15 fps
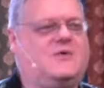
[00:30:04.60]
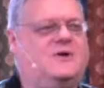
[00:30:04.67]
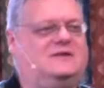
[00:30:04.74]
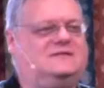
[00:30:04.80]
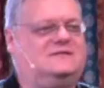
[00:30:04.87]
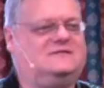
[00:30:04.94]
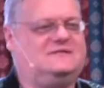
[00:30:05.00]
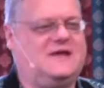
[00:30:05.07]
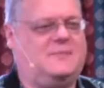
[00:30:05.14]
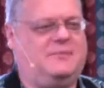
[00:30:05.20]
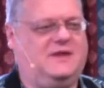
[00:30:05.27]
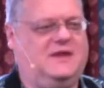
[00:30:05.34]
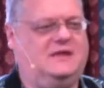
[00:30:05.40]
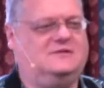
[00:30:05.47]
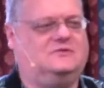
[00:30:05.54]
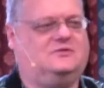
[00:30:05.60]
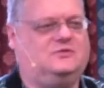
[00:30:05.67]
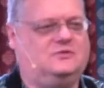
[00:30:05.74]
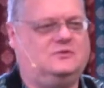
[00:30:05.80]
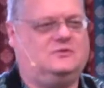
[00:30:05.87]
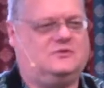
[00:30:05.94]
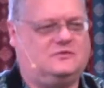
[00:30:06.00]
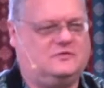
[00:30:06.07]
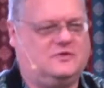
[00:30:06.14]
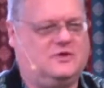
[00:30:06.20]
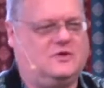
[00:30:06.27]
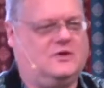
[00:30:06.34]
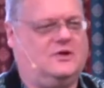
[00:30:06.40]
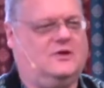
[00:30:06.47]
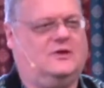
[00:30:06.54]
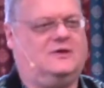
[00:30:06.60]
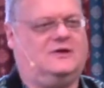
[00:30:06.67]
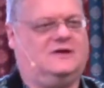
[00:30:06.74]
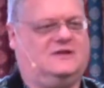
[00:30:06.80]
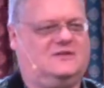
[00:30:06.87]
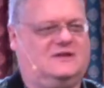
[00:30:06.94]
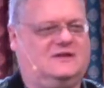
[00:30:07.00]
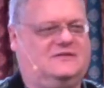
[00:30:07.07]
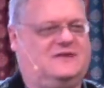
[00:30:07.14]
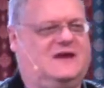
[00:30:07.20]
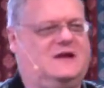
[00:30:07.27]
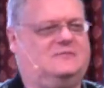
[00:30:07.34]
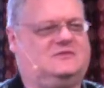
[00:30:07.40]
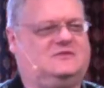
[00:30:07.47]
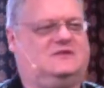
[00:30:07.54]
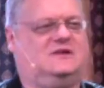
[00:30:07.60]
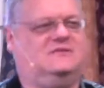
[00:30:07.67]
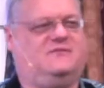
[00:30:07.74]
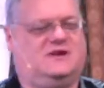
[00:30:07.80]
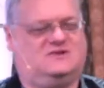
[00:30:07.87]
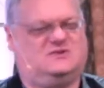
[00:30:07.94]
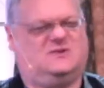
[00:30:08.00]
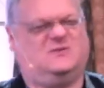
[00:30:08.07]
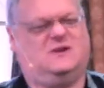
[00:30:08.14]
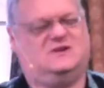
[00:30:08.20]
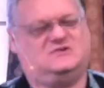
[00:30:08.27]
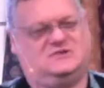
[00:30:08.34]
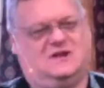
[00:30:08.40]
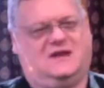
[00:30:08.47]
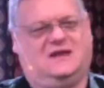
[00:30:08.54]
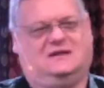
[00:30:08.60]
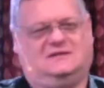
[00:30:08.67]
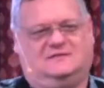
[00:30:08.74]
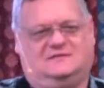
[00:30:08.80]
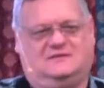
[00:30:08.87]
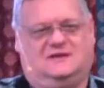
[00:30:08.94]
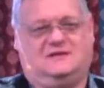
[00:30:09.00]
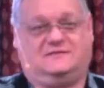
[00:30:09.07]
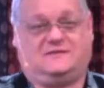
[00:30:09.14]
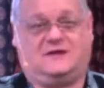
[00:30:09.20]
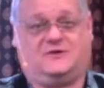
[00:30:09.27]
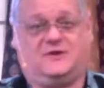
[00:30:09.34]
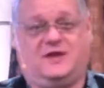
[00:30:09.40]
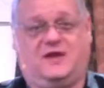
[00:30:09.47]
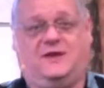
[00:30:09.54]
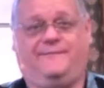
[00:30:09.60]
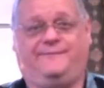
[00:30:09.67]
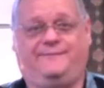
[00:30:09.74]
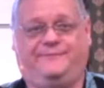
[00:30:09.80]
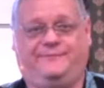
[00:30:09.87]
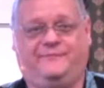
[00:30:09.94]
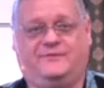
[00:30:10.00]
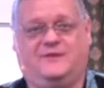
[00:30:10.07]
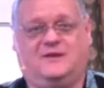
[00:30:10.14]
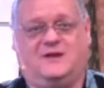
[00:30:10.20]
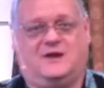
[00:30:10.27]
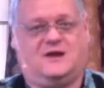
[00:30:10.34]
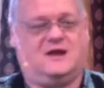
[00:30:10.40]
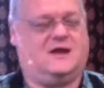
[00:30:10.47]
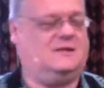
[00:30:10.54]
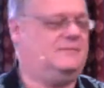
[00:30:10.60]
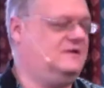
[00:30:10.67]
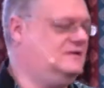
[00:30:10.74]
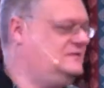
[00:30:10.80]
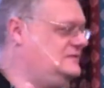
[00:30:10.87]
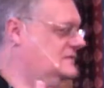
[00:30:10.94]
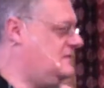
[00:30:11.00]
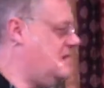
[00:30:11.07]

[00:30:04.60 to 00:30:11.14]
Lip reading: going to step into the circle or anything like that. I'm just going to invite you to raise your hand instead. Is that okay? All right, but it's still